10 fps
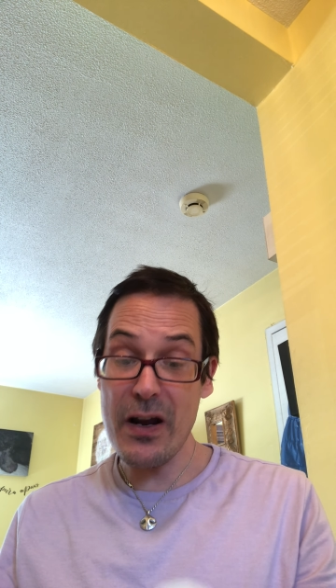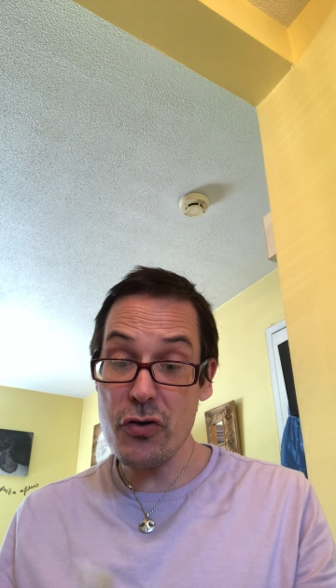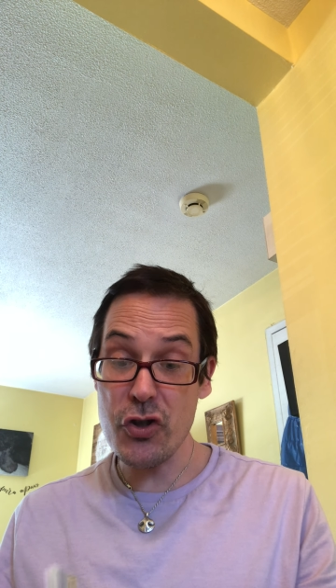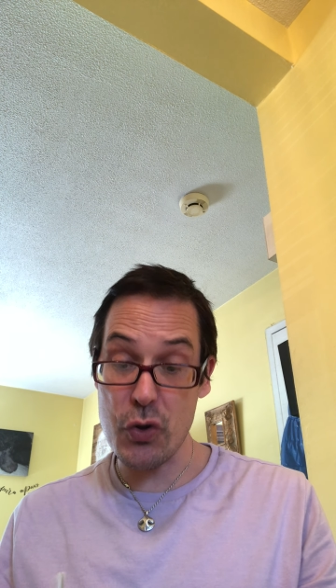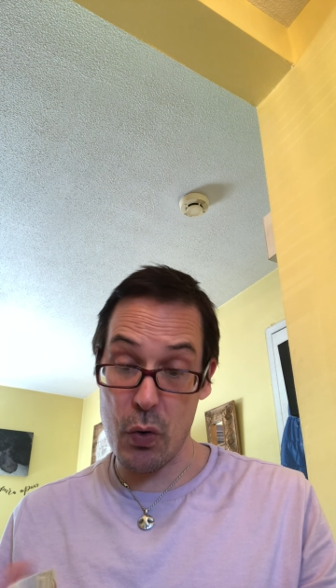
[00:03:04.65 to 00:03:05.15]

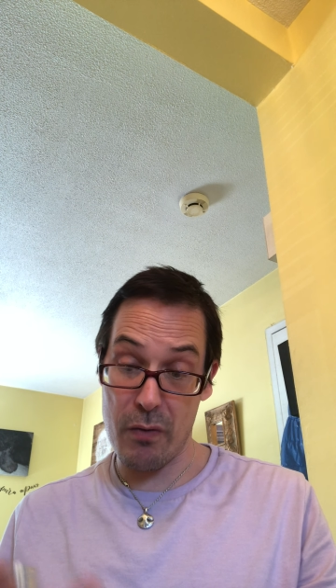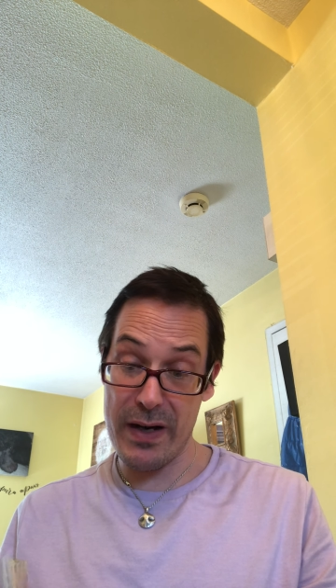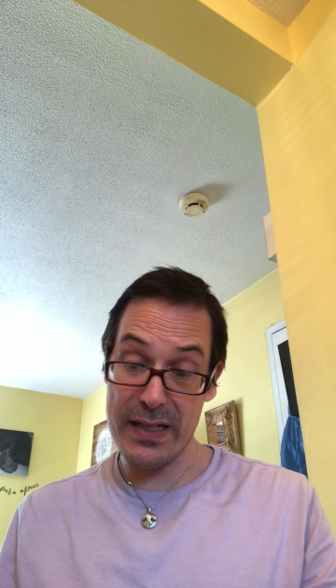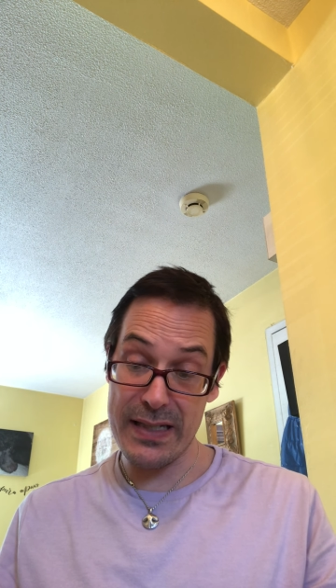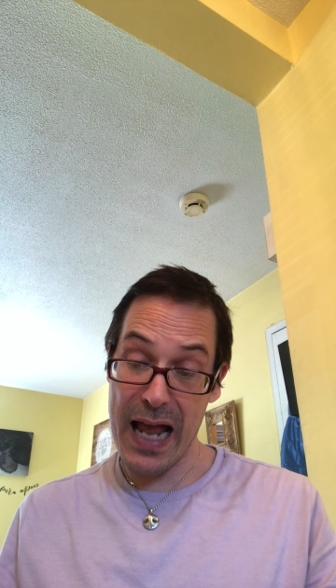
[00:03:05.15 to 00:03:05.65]

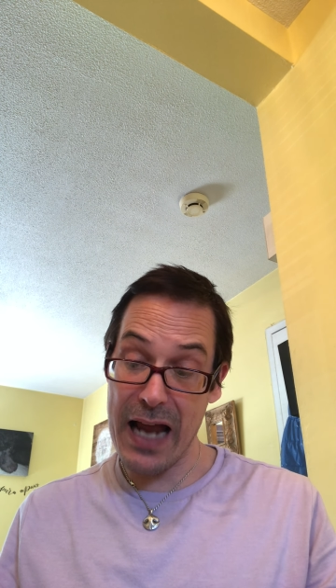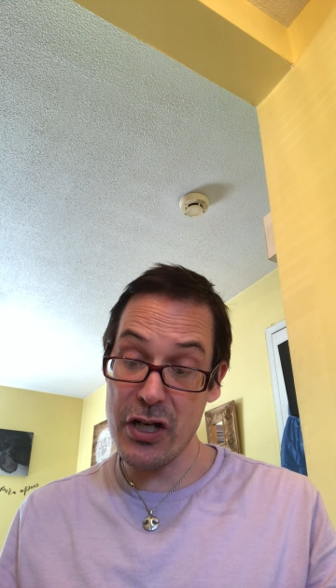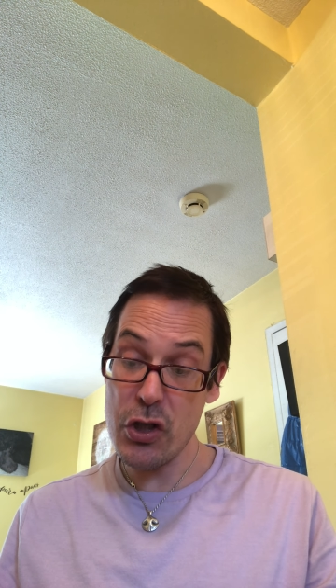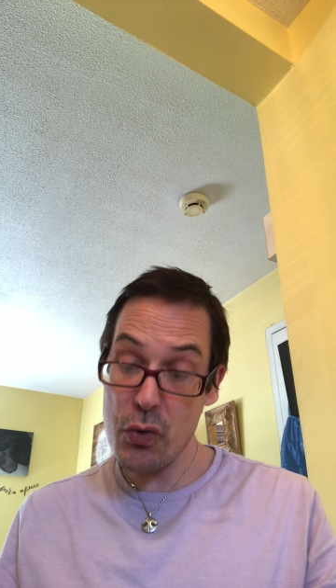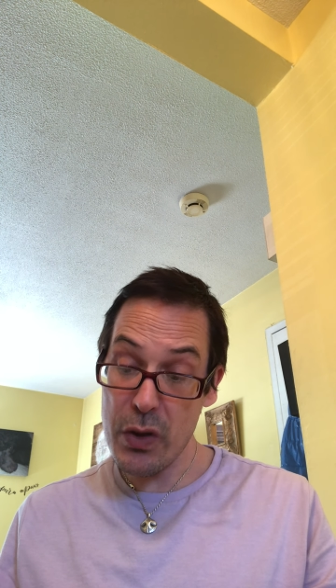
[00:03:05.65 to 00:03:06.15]
stories,
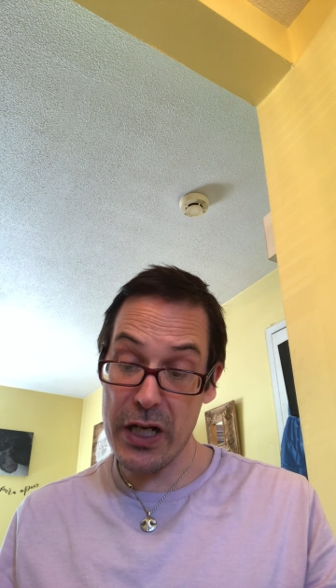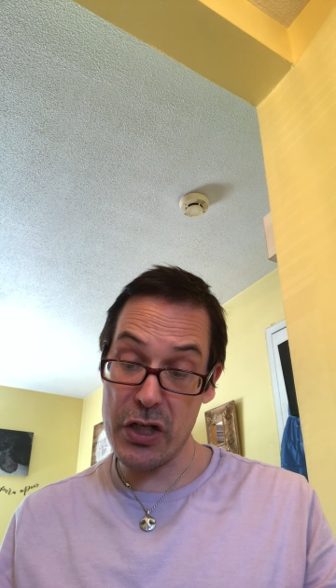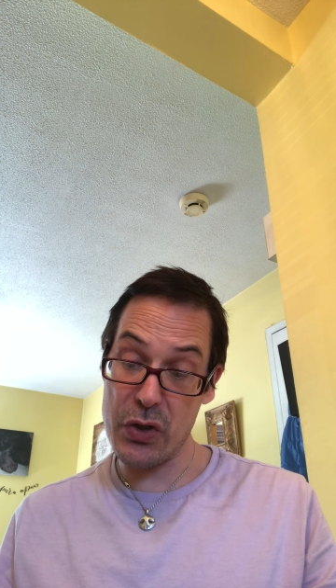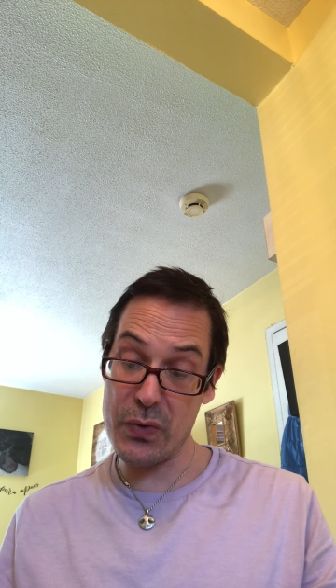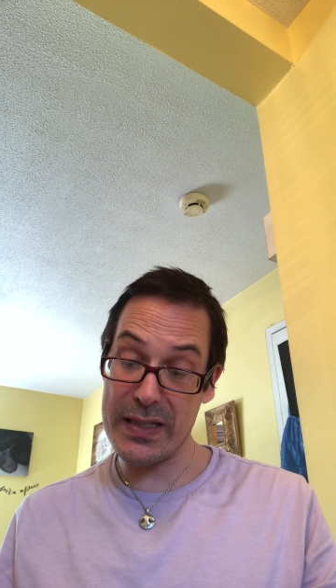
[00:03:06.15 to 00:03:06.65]
and you
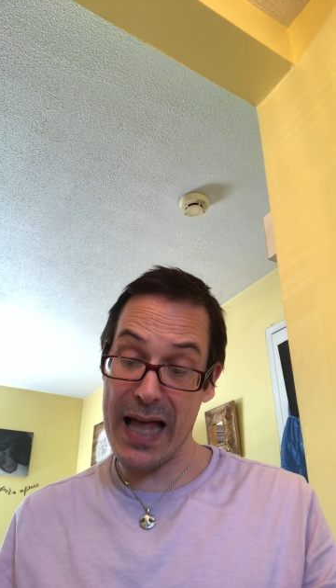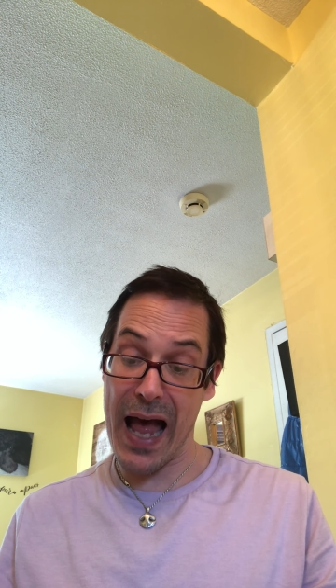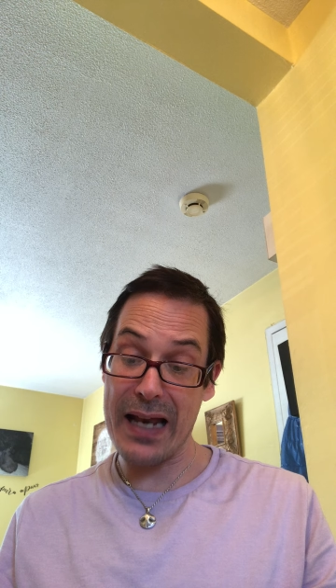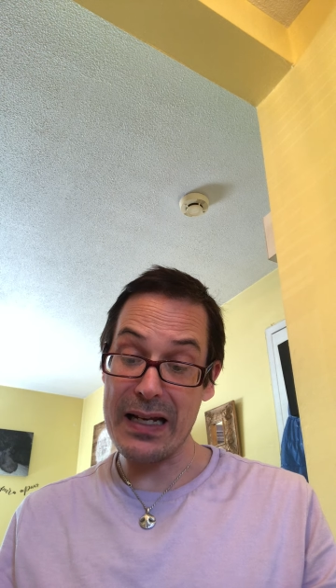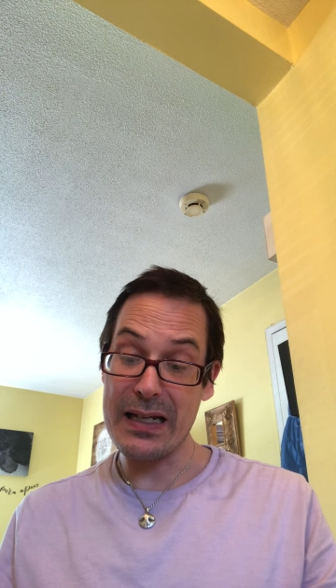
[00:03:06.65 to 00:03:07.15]
can use
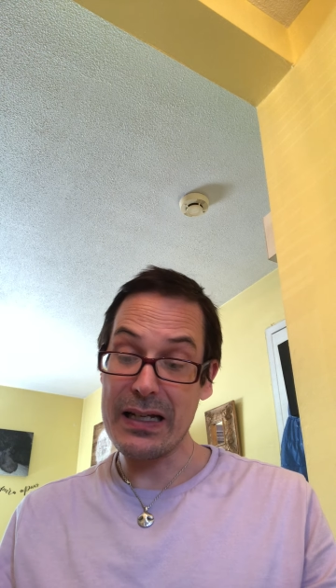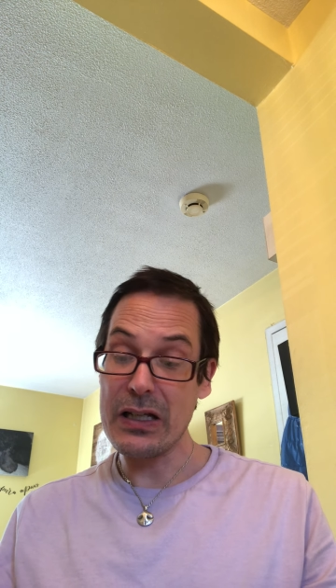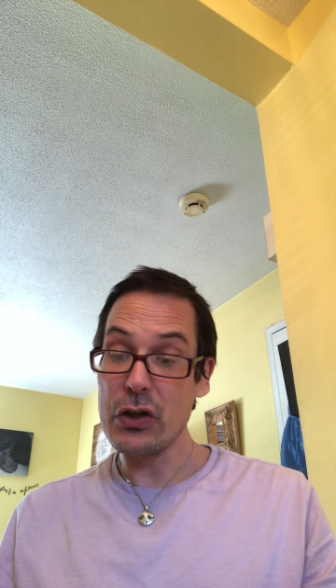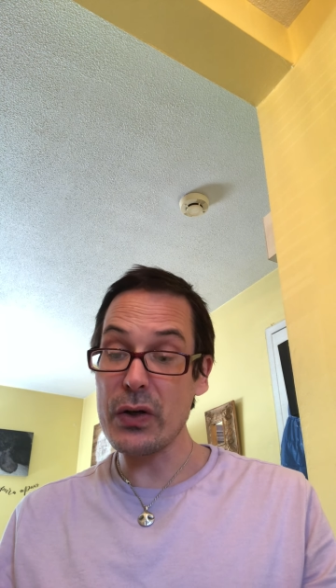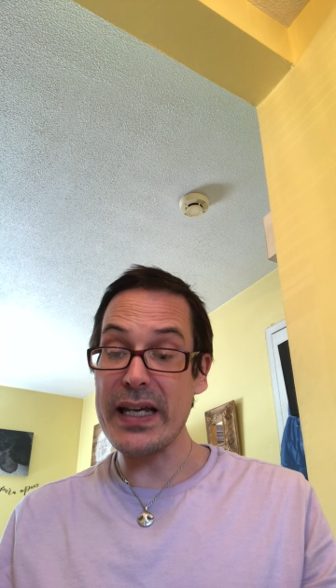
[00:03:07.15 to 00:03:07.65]
that.
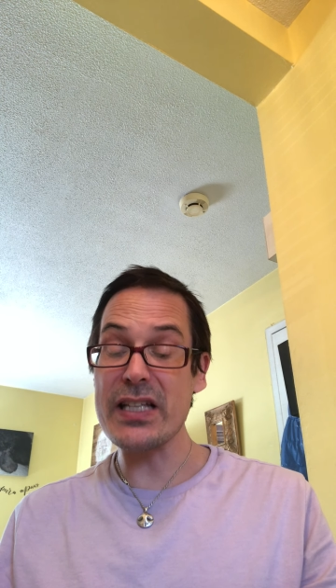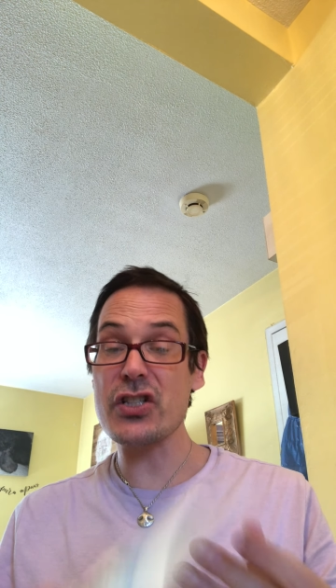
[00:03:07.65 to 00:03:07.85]
Look, he's